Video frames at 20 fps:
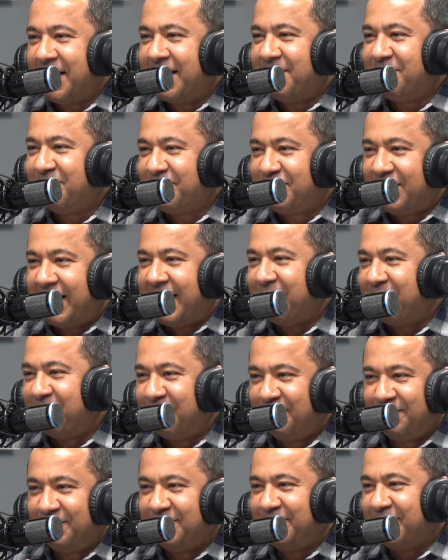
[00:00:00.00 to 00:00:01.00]
you know, I'm
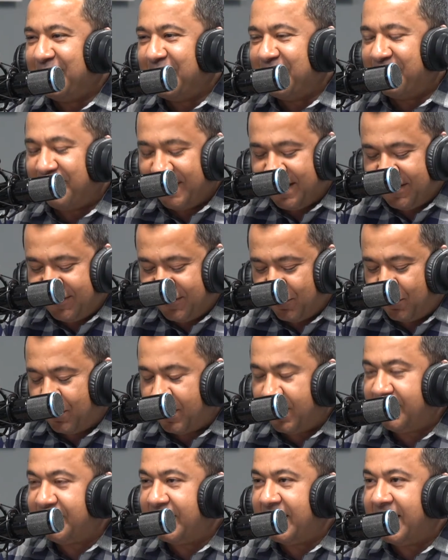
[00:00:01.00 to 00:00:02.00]
trying to, you know,
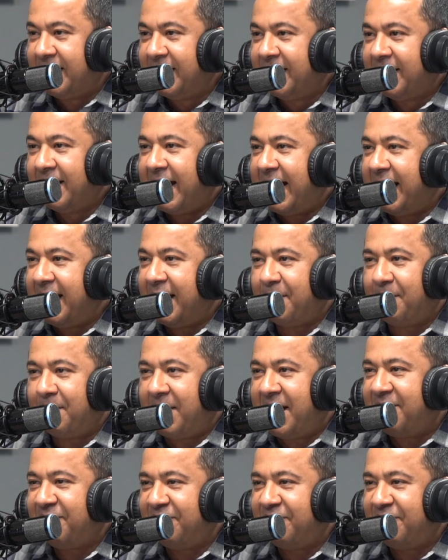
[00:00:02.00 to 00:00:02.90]
finish your words and I